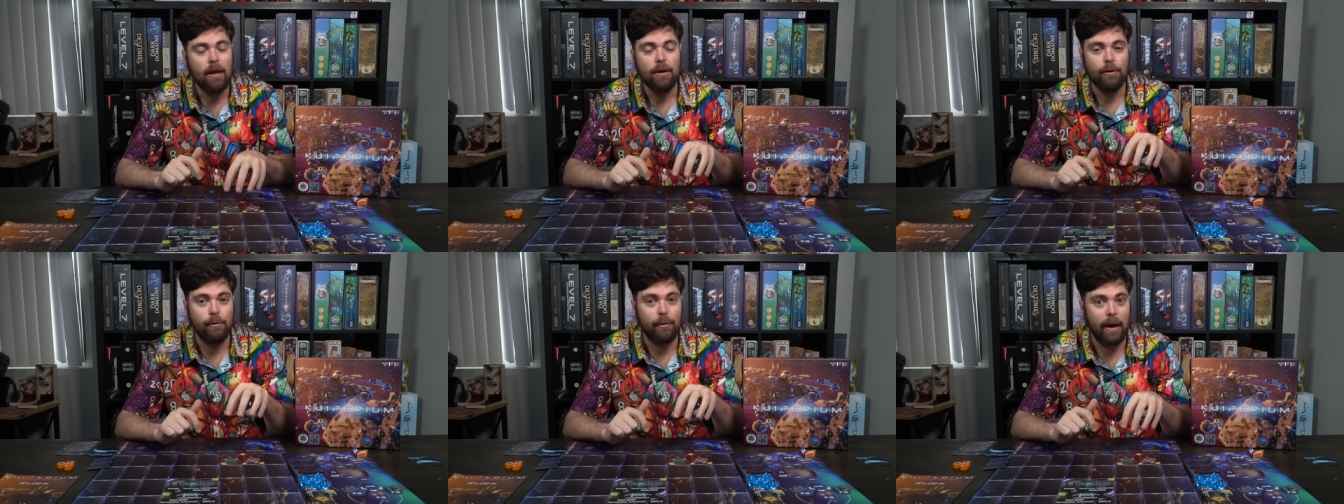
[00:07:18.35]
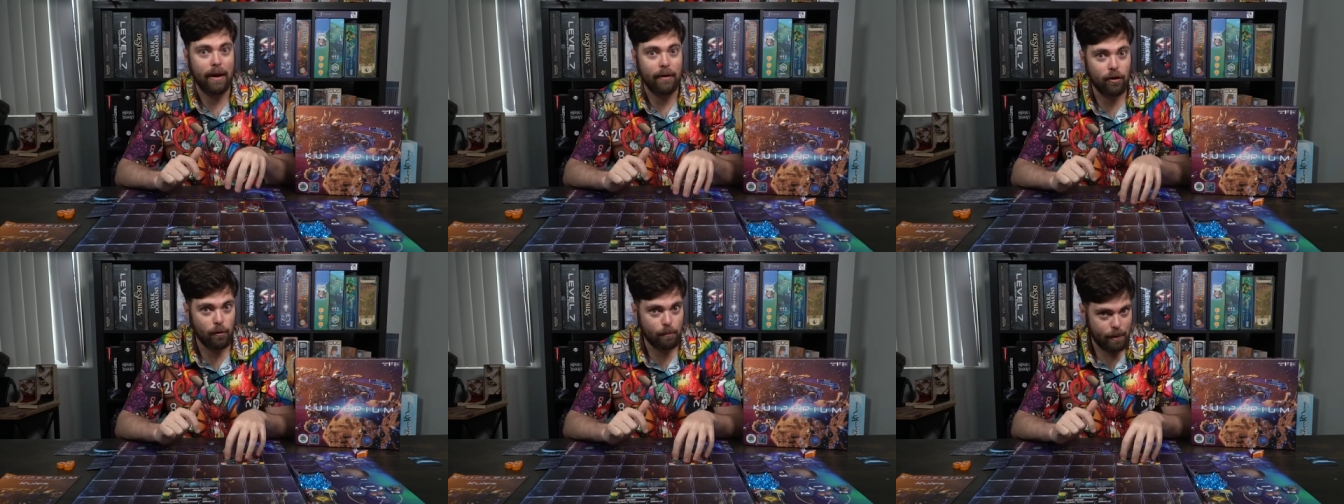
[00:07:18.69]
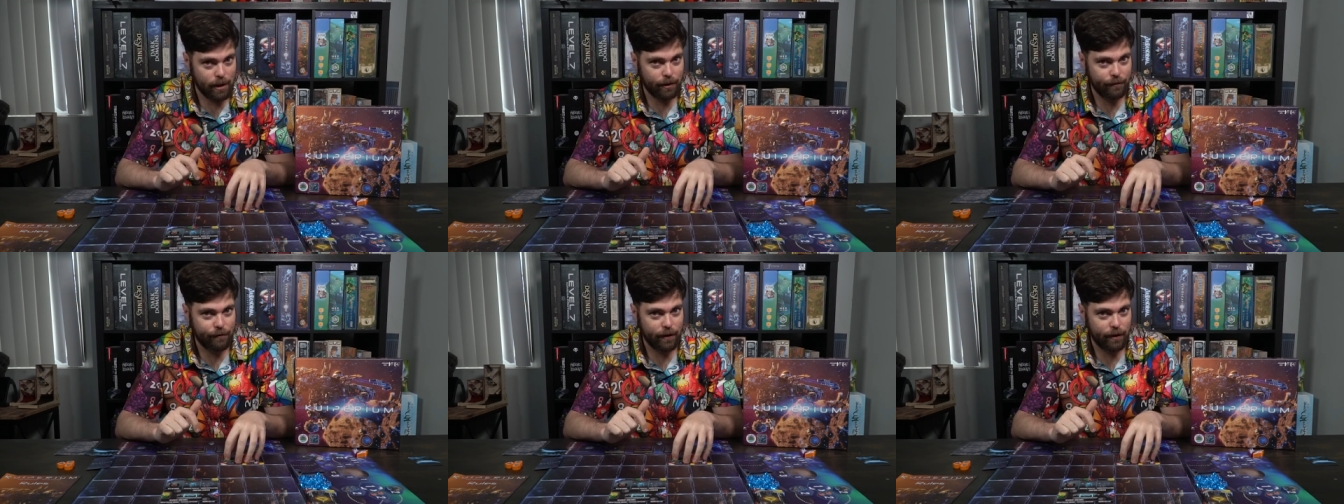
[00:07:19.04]
you gain their
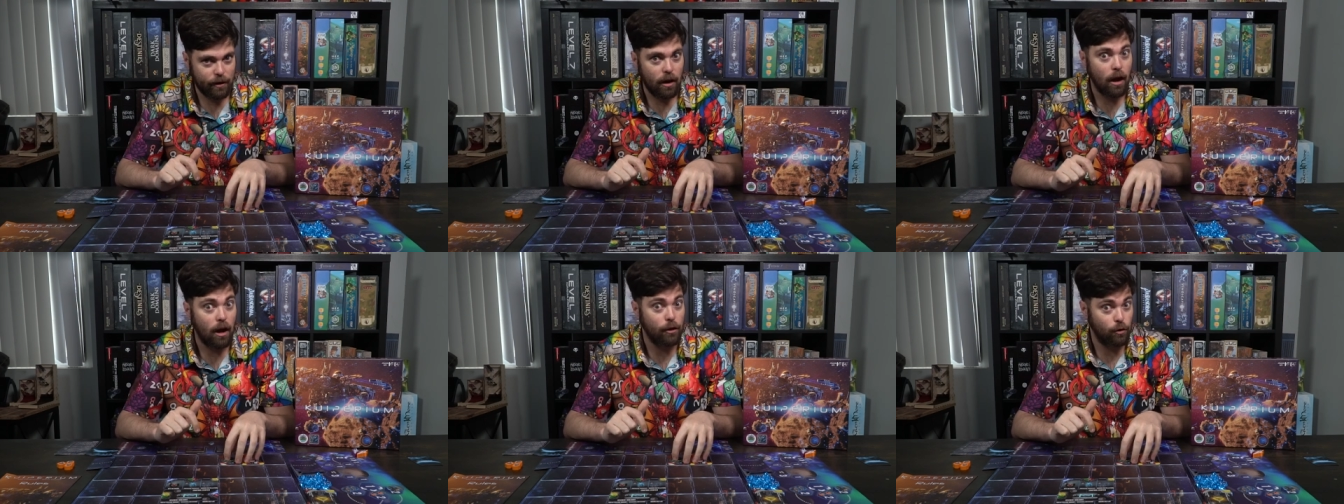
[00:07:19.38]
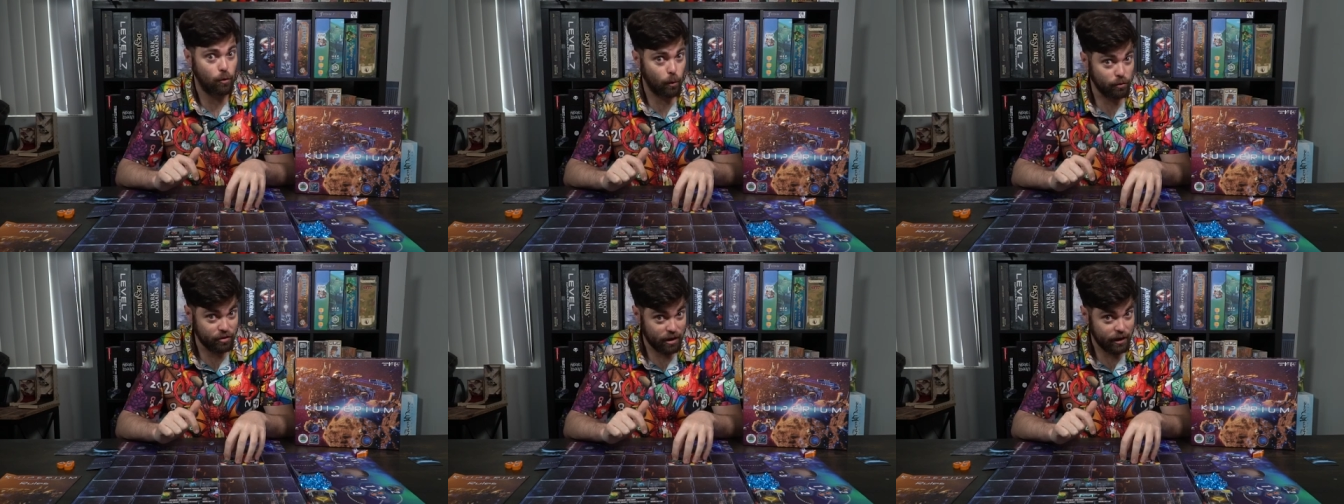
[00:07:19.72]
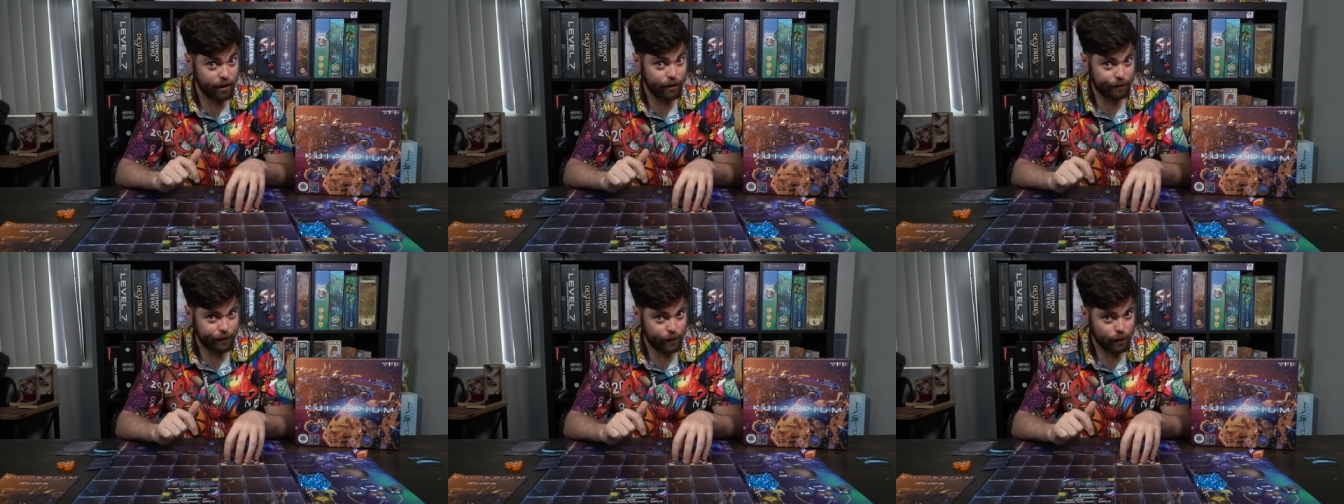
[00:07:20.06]
benefit on your side
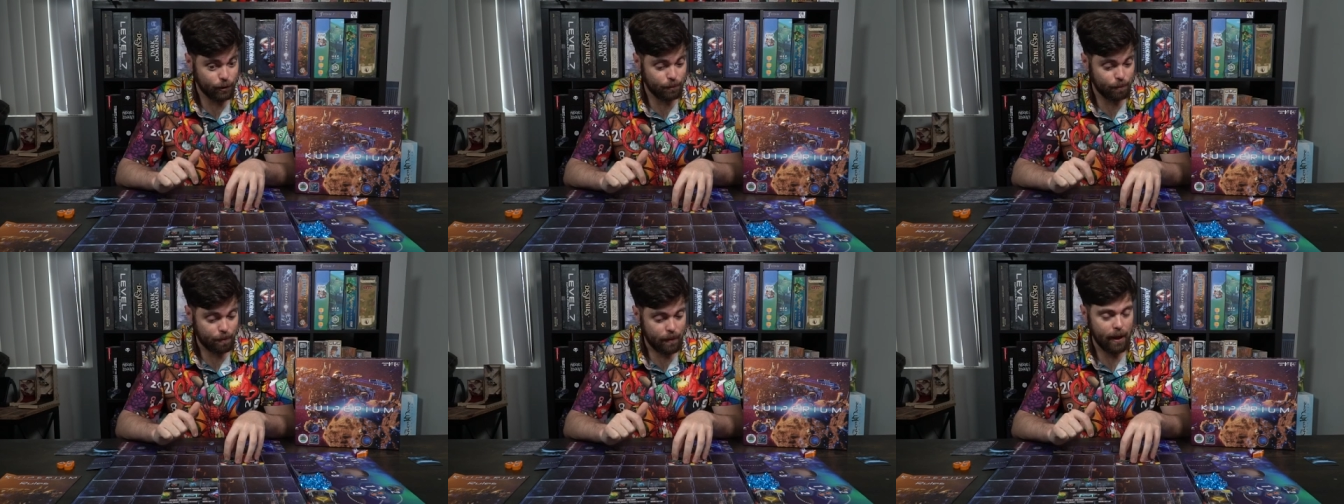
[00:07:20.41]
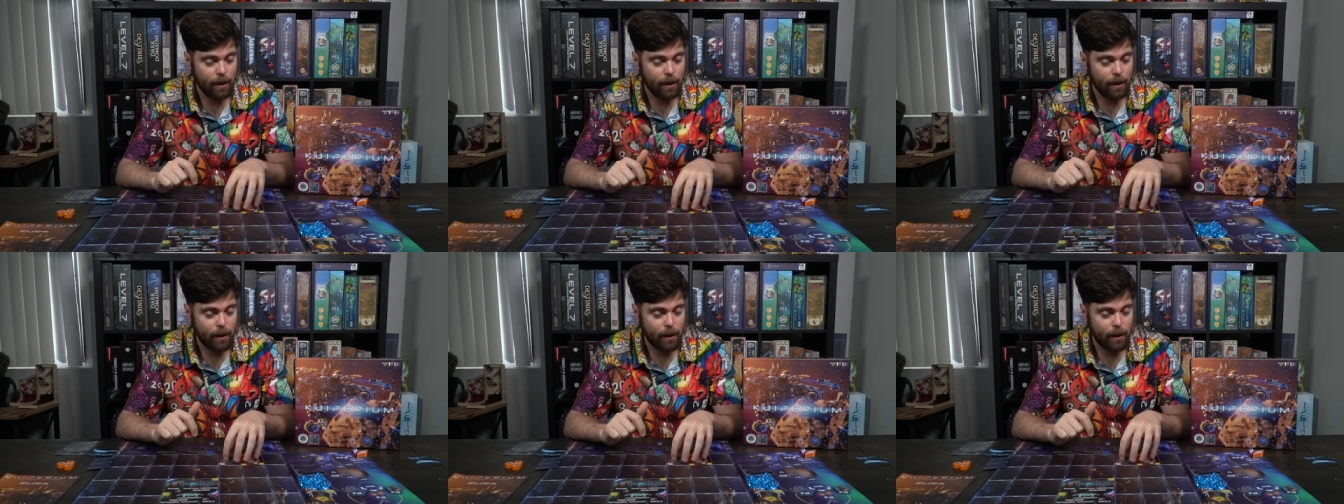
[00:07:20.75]
of the field,